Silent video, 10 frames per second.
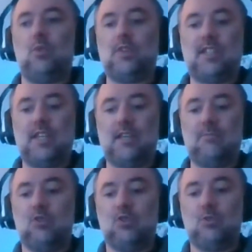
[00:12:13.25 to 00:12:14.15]
We're seeing it
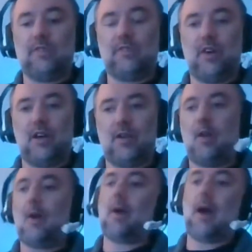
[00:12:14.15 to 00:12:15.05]
more with,
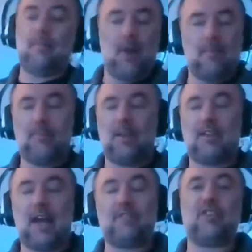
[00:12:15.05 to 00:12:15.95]
I'm a big
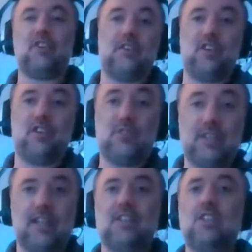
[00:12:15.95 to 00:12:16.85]
advocate of the
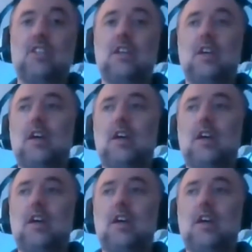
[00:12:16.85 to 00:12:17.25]
Unreal Engine,